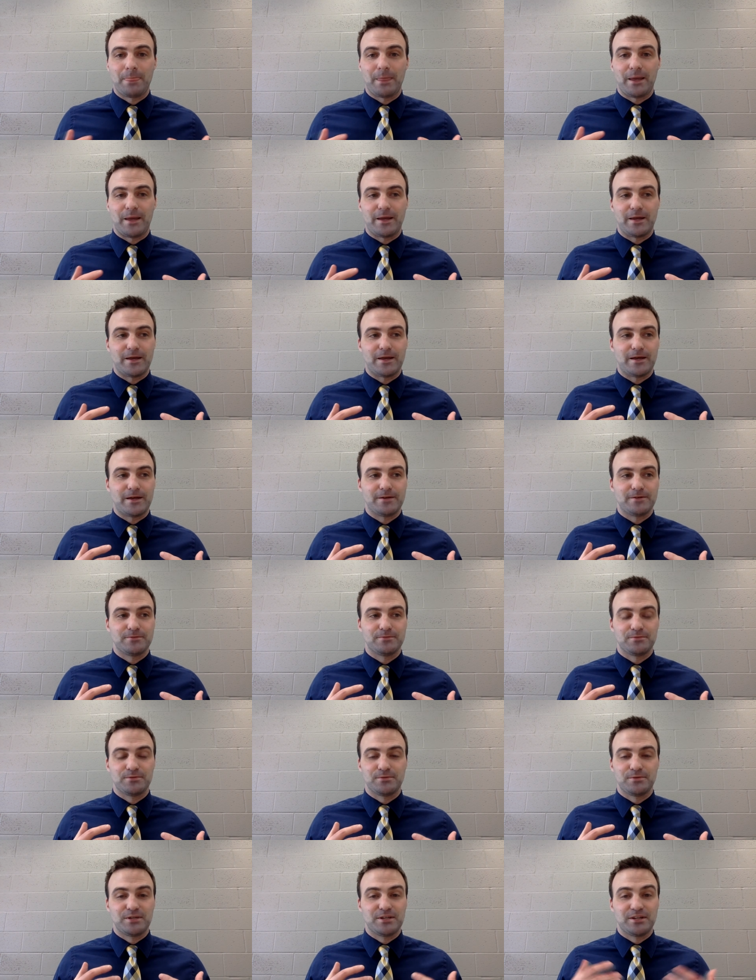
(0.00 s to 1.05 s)
and
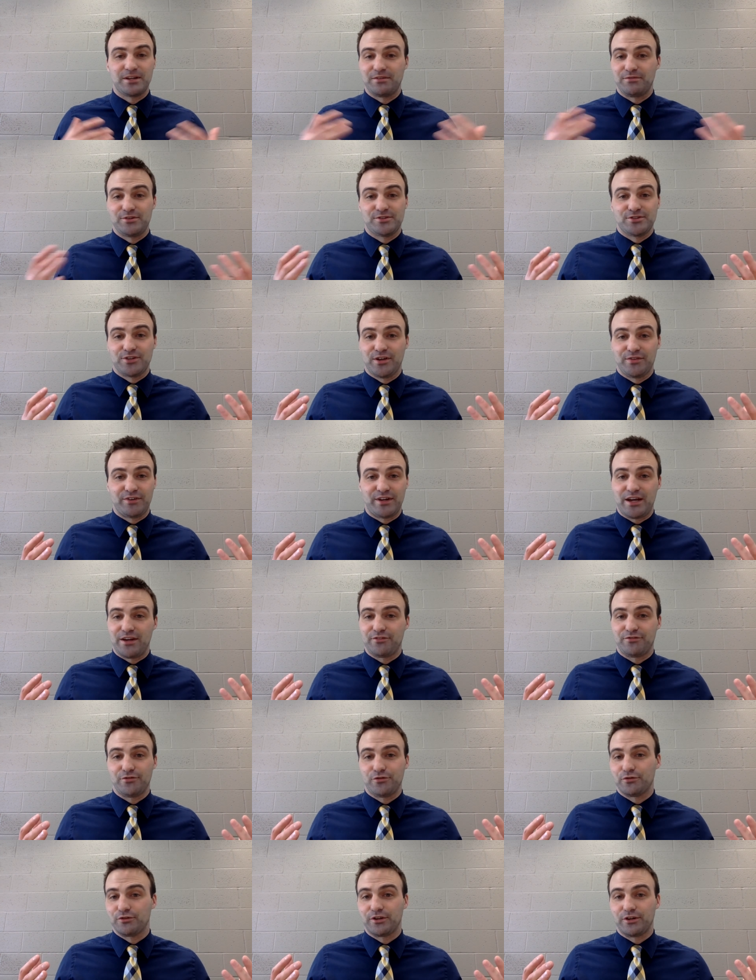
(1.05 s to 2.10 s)
we, we did we still haven't had a
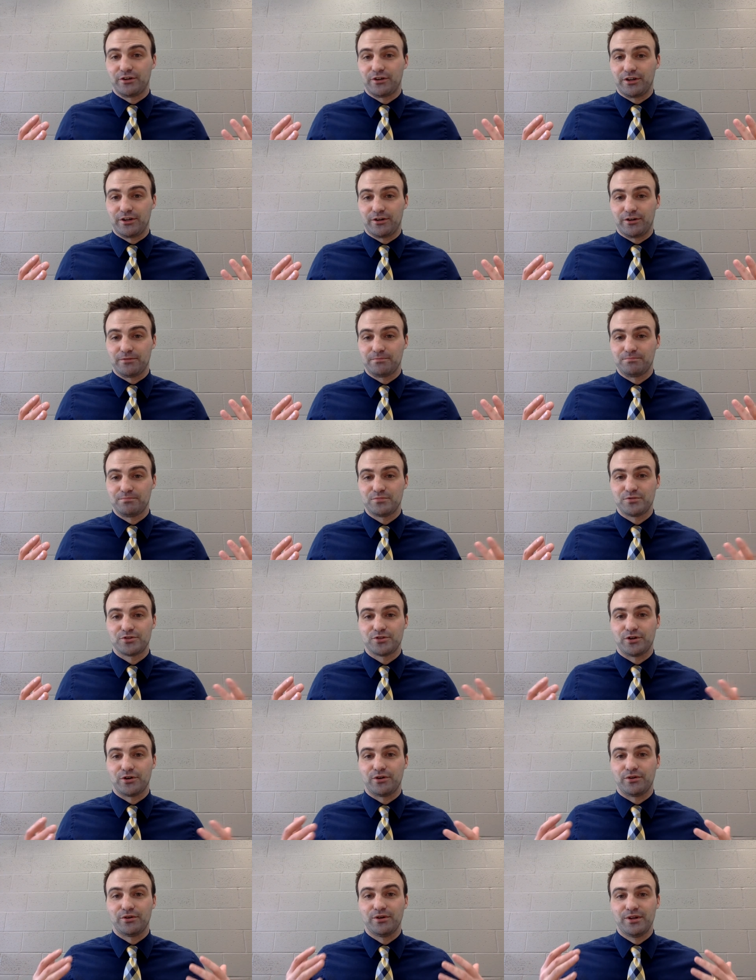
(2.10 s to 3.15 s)
full year here.
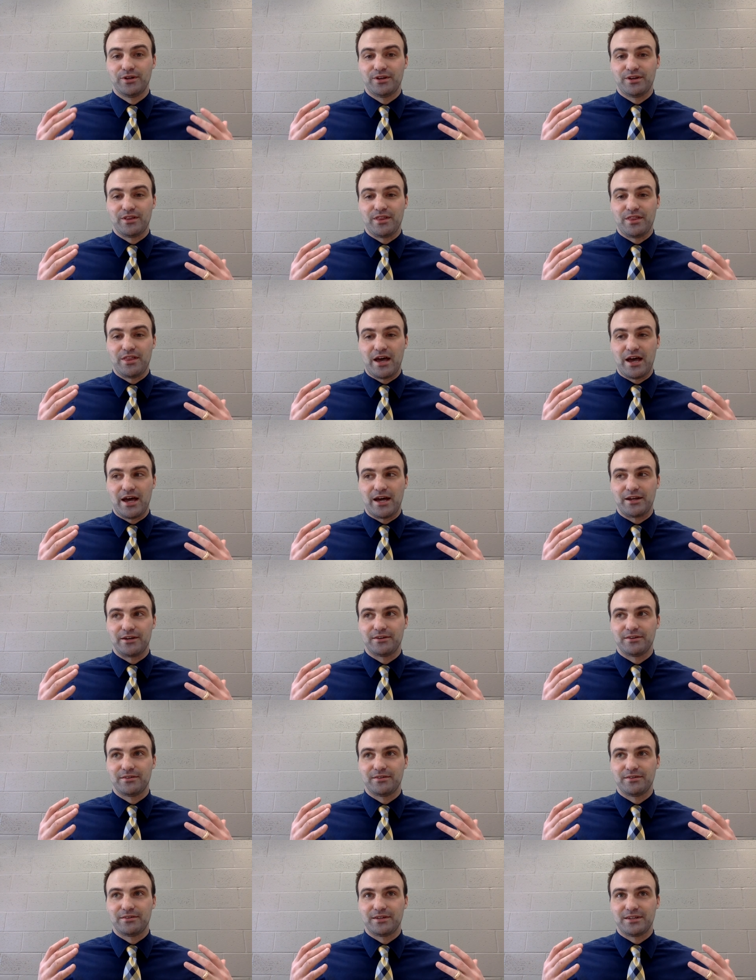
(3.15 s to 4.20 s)
So that
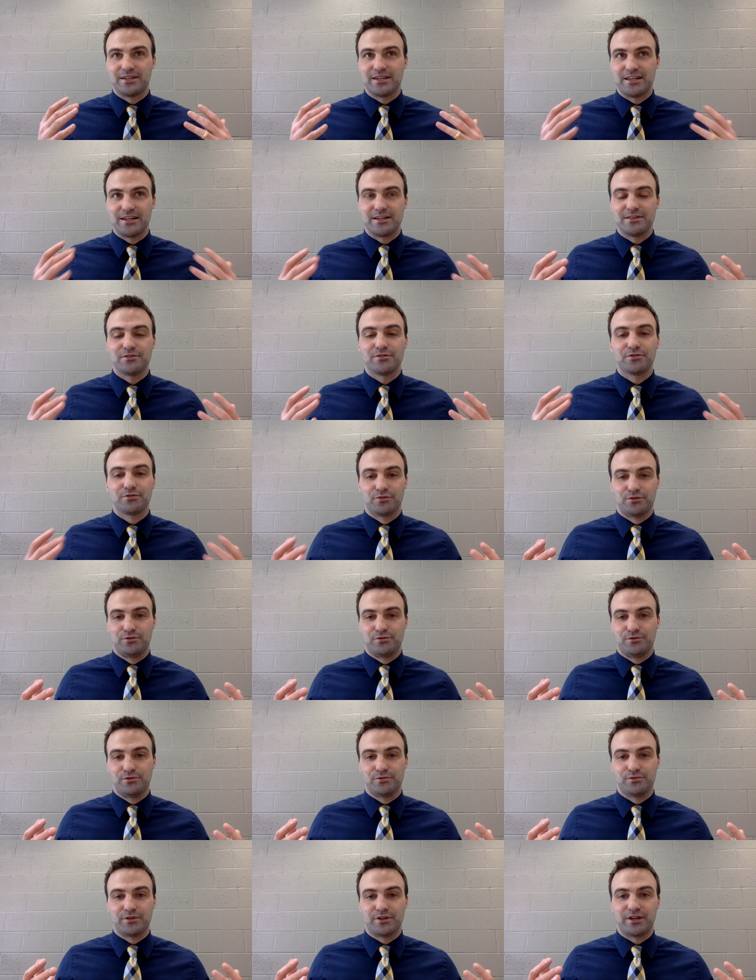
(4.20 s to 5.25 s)
getting
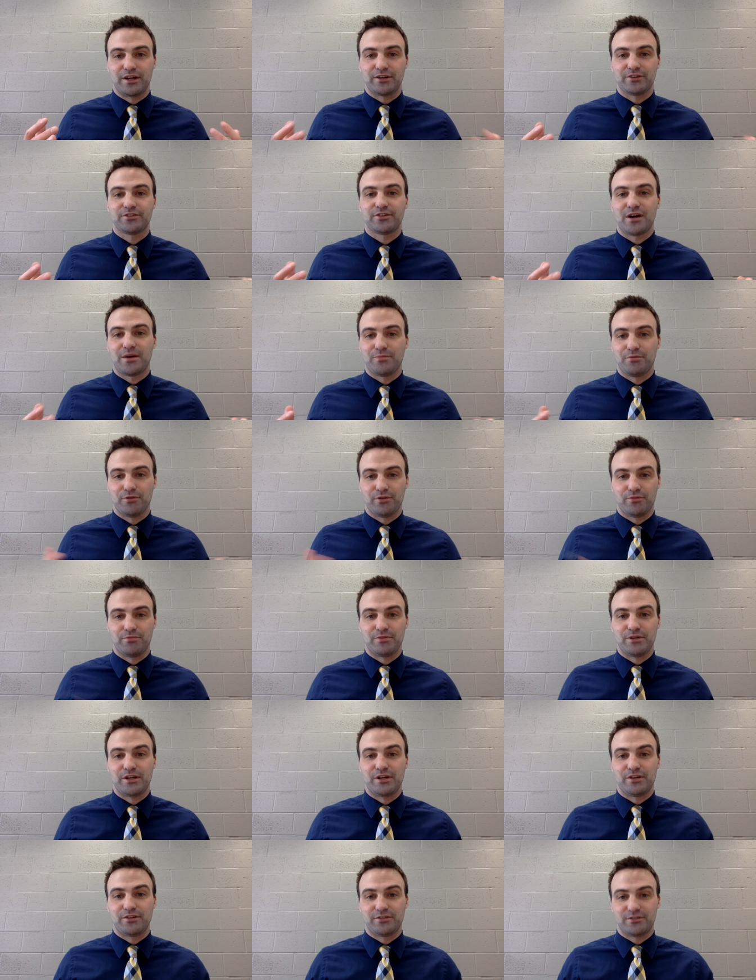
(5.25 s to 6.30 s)
through the next couple of
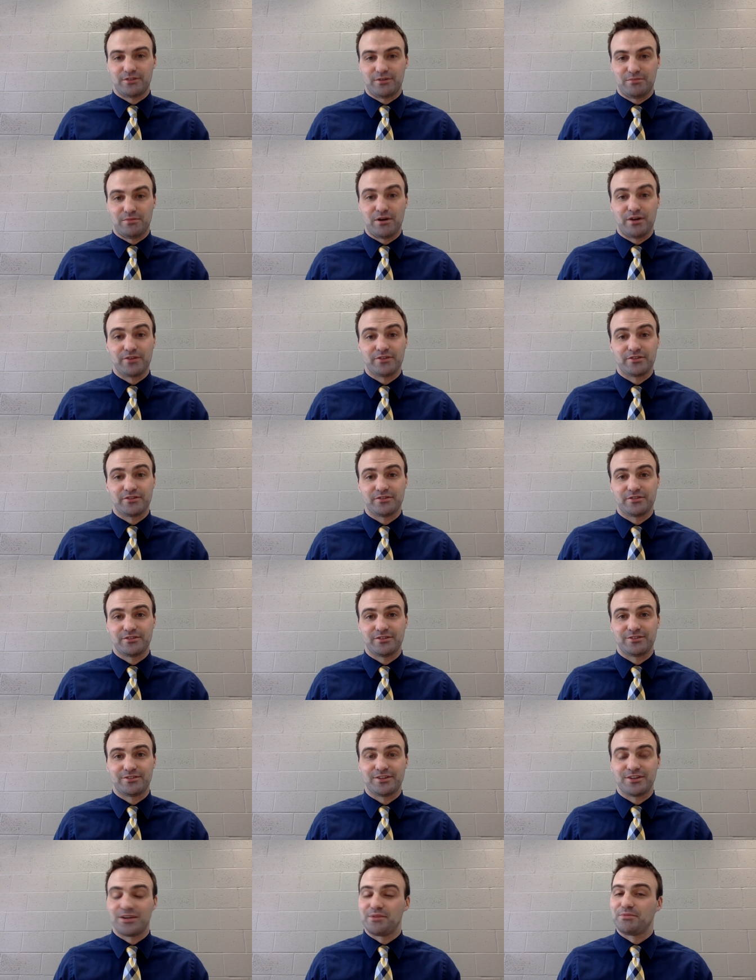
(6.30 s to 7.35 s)
weeks and months
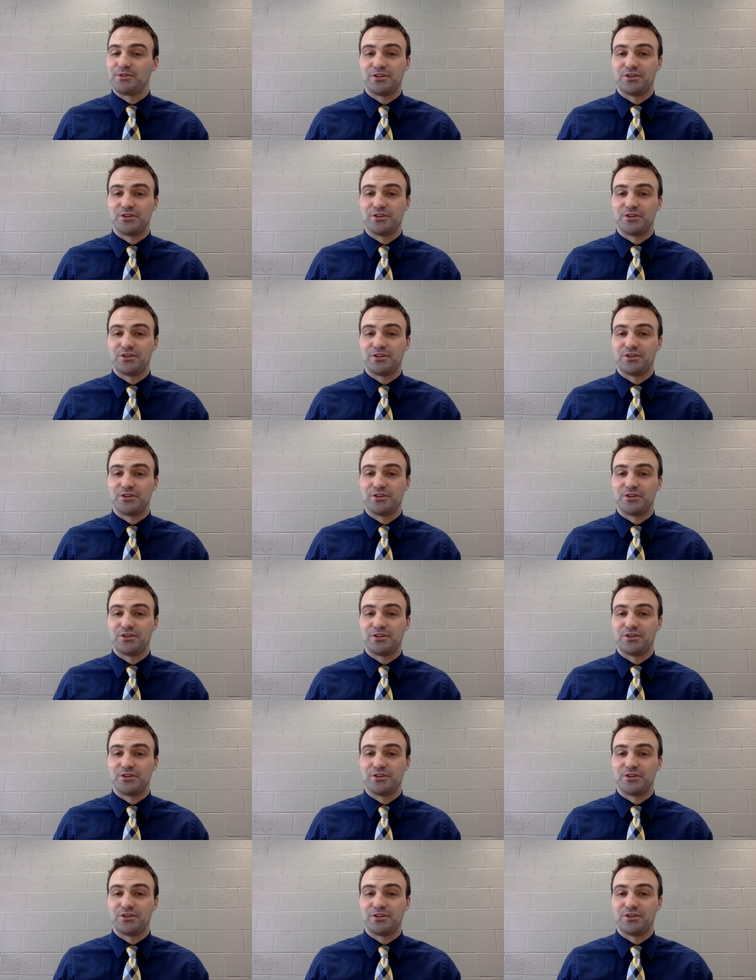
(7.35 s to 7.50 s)
is going to be